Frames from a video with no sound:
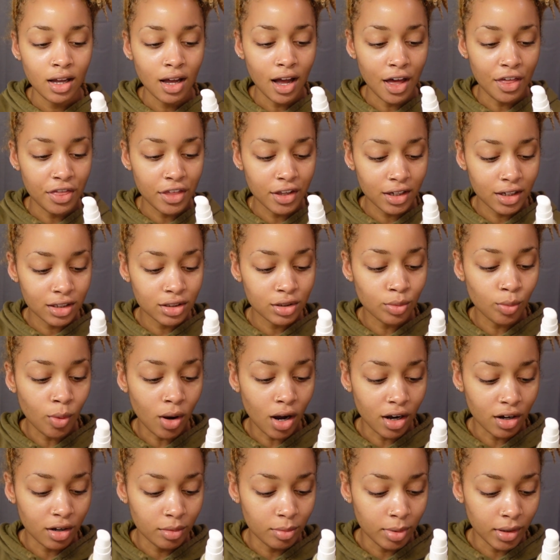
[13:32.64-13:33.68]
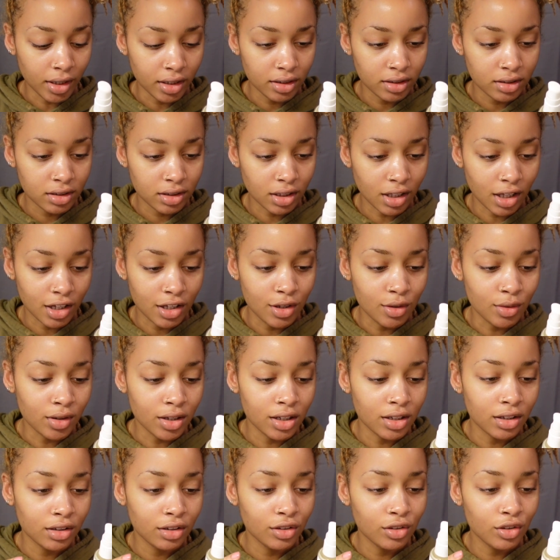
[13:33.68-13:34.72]
I think it's water-based. Like you
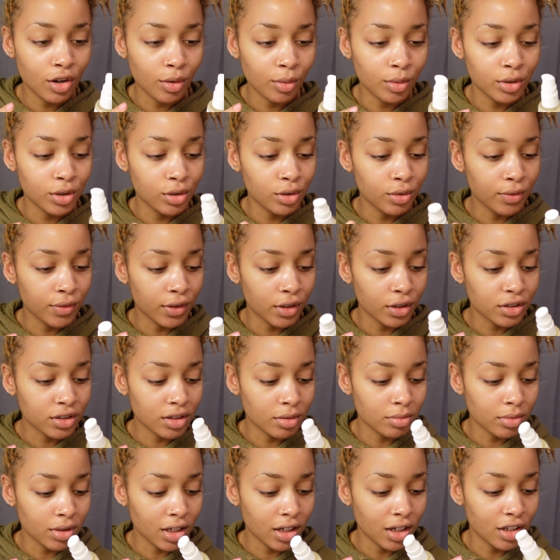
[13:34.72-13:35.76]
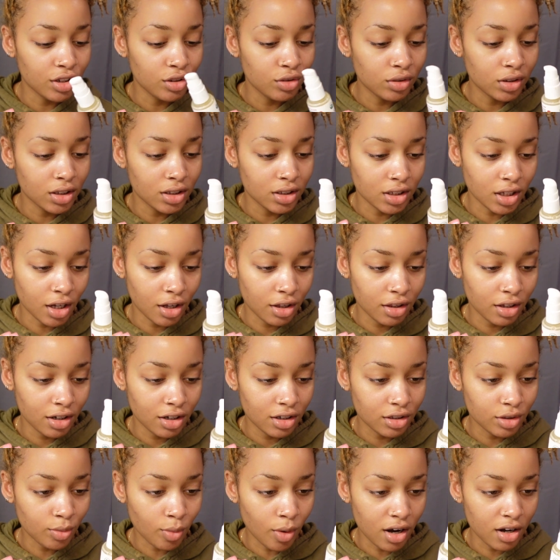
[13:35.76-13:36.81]
can, you know, when you feel something and you can tell that
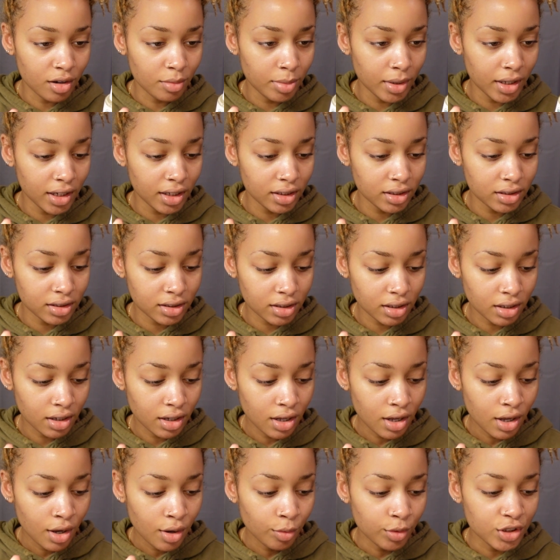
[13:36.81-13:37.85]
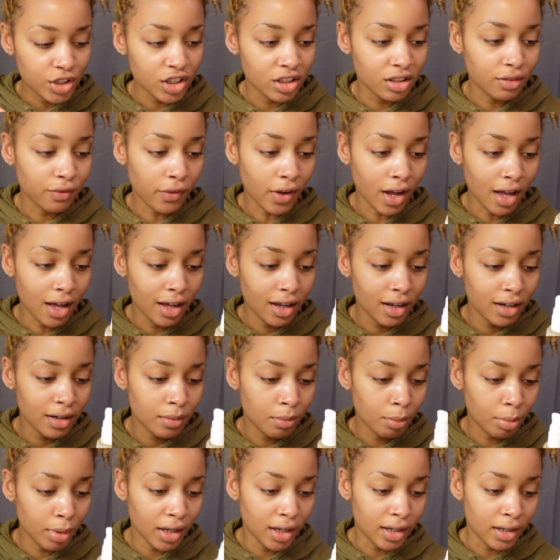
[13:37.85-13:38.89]
it's water-based, which is
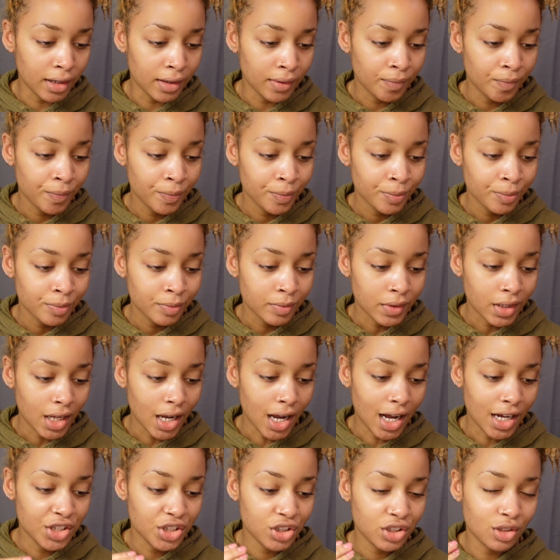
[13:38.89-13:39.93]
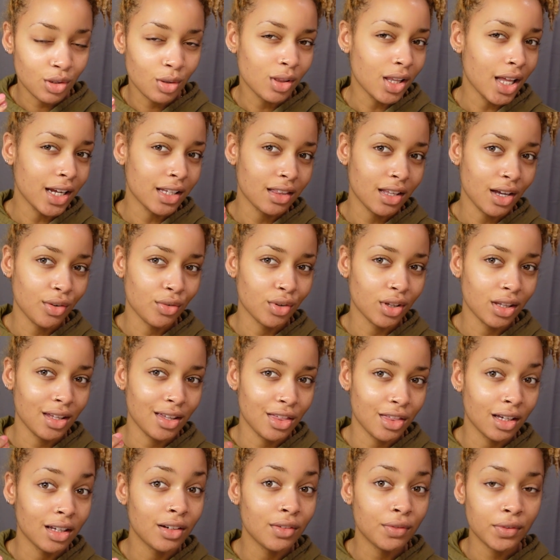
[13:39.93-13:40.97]
fine, but I just don't like that really
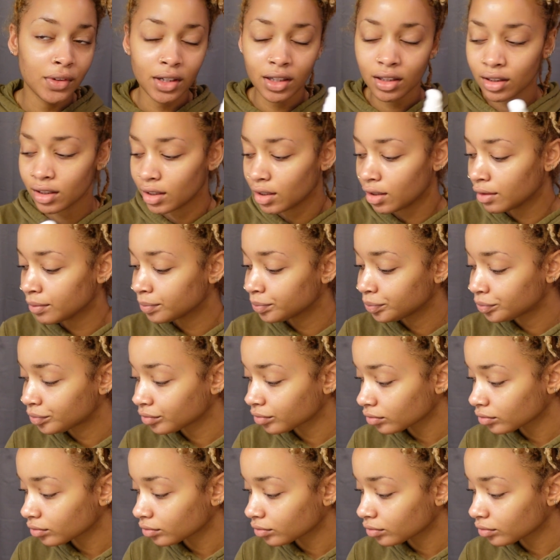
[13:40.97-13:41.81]
thin feeling.